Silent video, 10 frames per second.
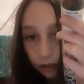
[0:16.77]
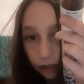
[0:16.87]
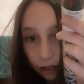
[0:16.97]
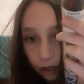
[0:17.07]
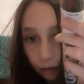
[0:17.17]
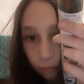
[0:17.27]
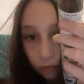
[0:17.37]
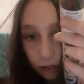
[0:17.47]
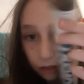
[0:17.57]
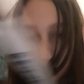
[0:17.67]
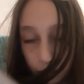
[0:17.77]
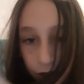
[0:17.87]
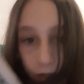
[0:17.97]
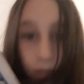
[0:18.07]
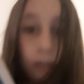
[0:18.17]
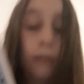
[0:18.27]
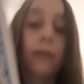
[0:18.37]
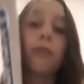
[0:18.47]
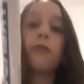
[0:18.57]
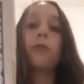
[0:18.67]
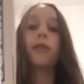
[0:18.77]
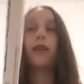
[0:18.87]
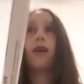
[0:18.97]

um, thumbnail or whatever you want to